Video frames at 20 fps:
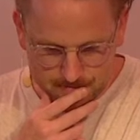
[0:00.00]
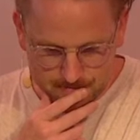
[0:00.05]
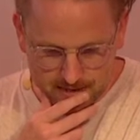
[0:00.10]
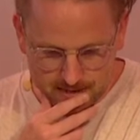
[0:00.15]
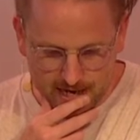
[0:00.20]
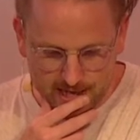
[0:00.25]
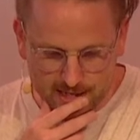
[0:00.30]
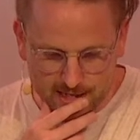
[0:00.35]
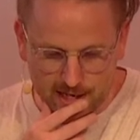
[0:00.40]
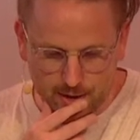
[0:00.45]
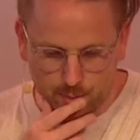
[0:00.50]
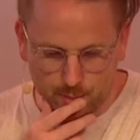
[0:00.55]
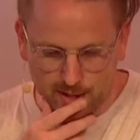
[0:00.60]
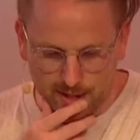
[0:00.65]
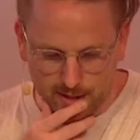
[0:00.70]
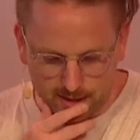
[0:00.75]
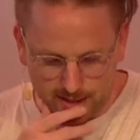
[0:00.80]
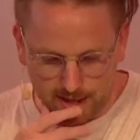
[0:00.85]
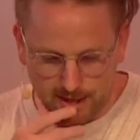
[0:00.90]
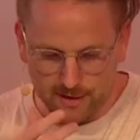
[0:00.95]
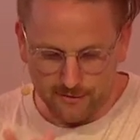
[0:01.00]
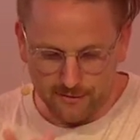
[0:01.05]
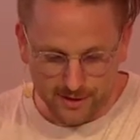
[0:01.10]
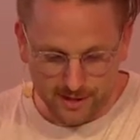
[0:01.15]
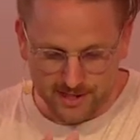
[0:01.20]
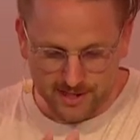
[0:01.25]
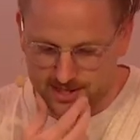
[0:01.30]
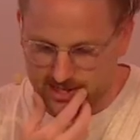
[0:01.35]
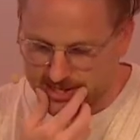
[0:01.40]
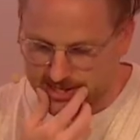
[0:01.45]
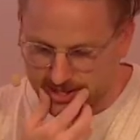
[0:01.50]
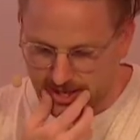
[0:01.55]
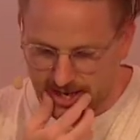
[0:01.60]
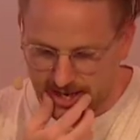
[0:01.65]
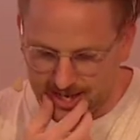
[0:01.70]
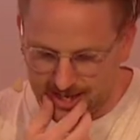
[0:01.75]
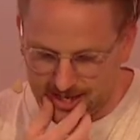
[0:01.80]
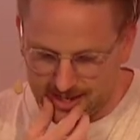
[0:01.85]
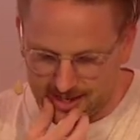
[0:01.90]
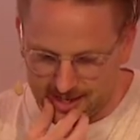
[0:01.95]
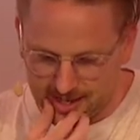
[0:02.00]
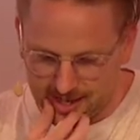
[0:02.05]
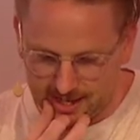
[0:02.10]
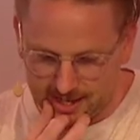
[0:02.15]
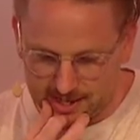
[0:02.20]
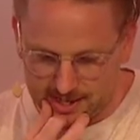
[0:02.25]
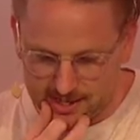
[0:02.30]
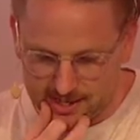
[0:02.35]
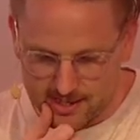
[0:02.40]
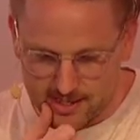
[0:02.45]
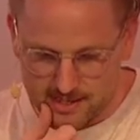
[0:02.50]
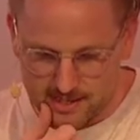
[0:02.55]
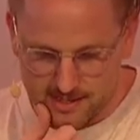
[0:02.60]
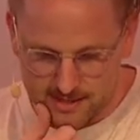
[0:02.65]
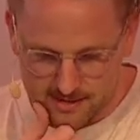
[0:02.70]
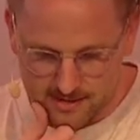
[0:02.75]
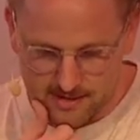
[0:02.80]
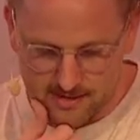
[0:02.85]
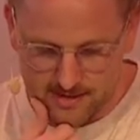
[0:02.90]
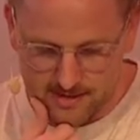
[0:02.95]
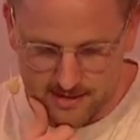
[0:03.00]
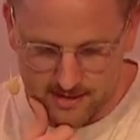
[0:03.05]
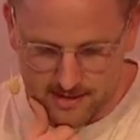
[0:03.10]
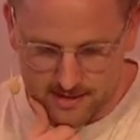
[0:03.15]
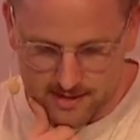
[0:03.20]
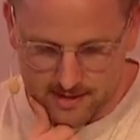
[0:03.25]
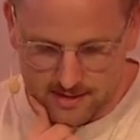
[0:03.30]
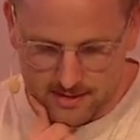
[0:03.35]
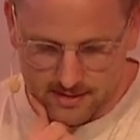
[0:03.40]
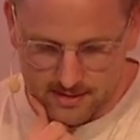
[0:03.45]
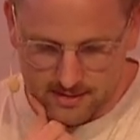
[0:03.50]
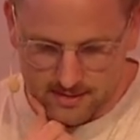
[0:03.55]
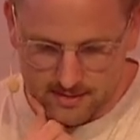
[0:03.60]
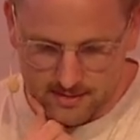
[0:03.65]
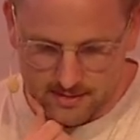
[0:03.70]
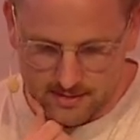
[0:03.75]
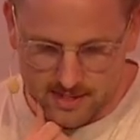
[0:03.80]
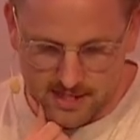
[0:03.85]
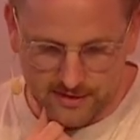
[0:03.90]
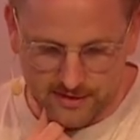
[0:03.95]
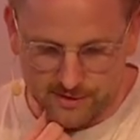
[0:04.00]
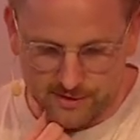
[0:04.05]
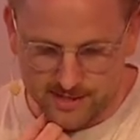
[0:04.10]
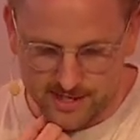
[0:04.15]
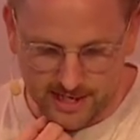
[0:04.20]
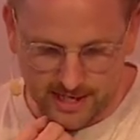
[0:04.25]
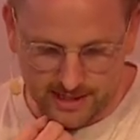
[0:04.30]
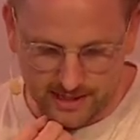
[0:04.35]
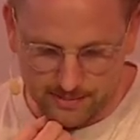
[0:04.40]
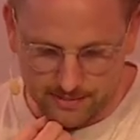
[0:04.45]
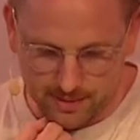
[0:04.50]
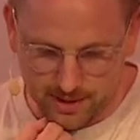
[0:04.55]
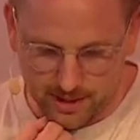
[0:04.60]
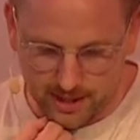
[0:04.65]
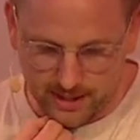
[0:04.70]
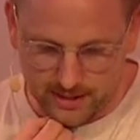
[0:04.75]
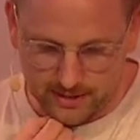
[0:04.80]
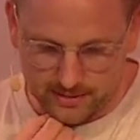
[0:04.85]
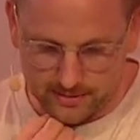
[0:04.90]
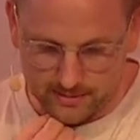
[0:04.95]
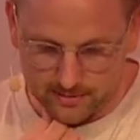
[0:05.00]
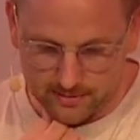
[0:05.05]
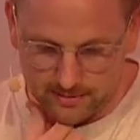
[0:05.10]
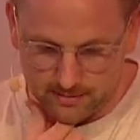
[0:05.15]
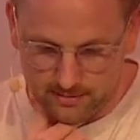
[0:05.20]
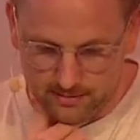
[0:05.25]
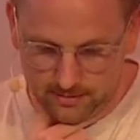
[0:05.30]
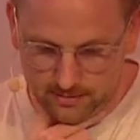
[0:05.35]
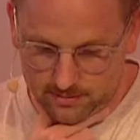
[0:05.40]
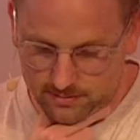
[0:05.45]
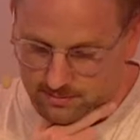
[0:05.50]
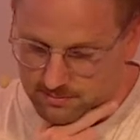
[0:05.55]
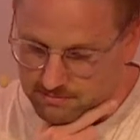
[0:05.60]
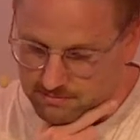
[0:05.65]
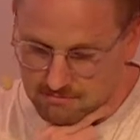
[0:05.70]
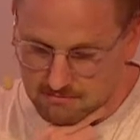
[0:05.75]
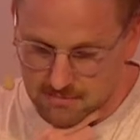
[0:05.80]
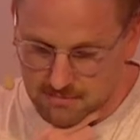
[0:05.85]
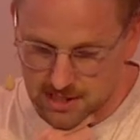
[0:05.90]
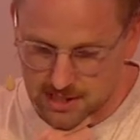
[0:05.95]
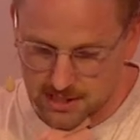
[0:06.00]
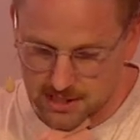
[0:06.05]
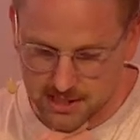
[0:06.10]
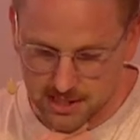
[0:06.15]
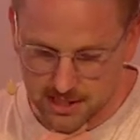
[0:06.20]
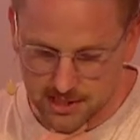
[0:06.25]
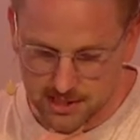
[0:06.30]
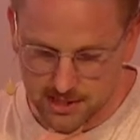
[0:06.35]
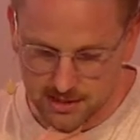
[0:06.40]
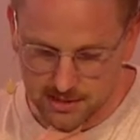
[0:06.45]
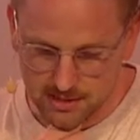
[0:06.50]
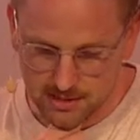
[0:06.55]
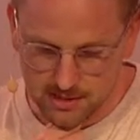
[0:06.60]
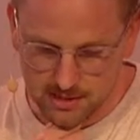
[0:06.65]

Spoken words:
And yet we live in a society that is devastated by addictions.